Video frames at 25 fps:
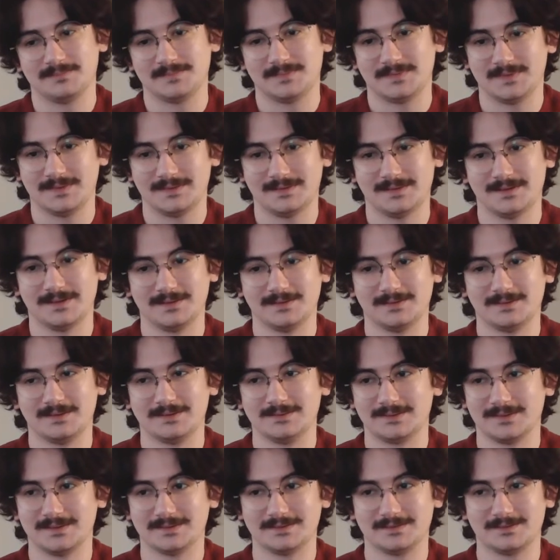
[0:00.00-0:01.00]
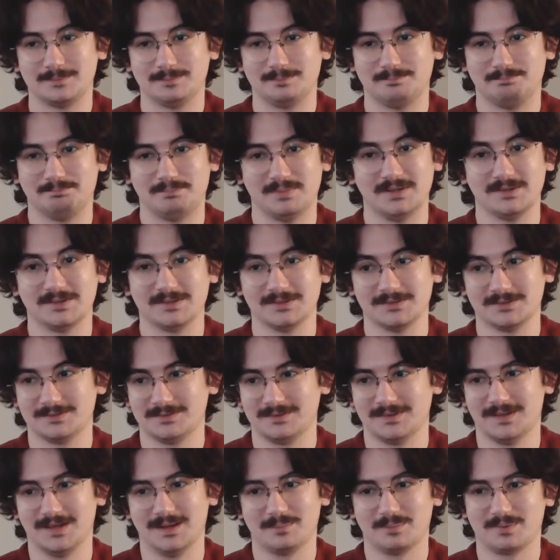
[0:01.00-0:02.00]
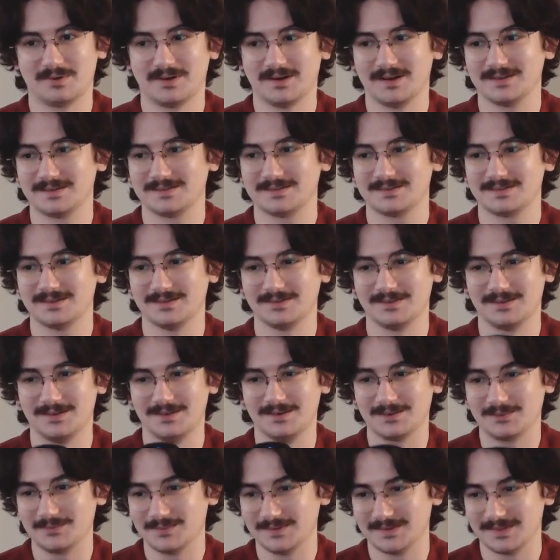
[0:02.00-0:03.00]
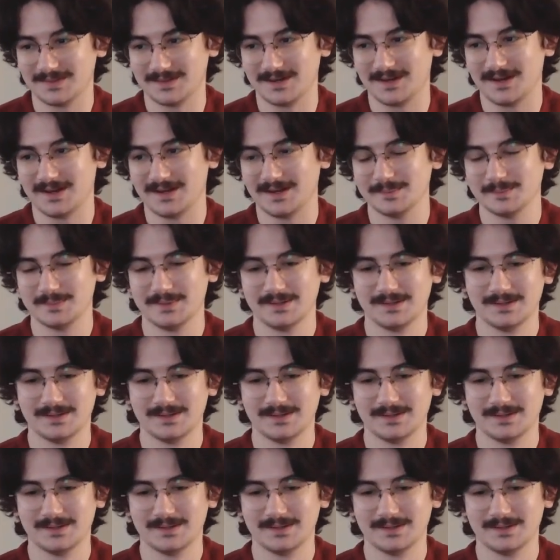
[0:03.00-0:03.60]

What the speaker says: let alone get speakers for that price along with an amp.